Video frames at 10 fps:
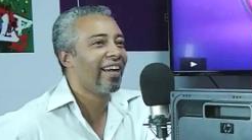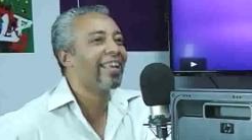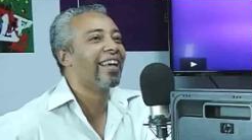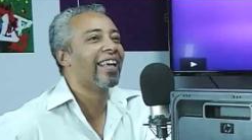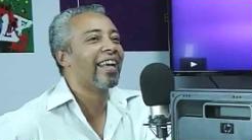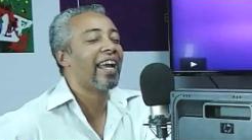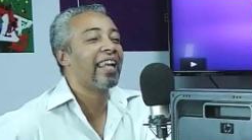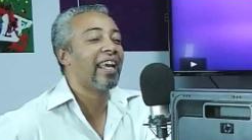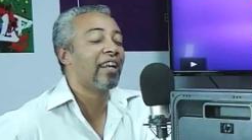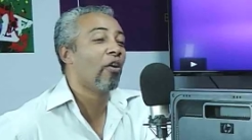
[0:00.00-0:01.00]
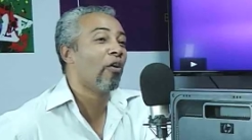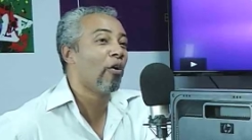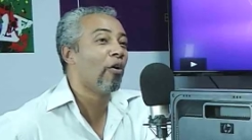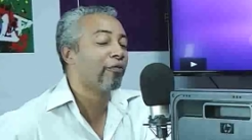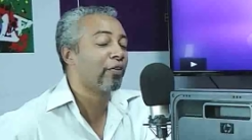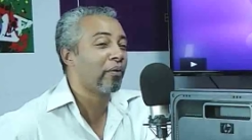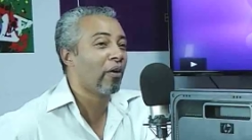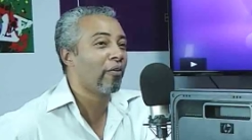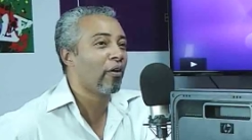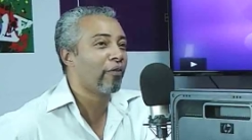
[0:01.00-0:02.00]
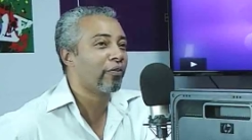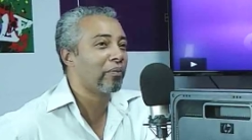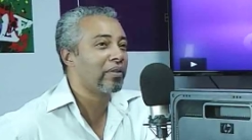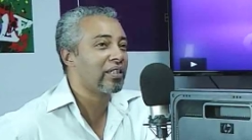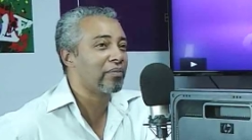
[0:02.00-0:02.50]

Yeah. And all from Egypt.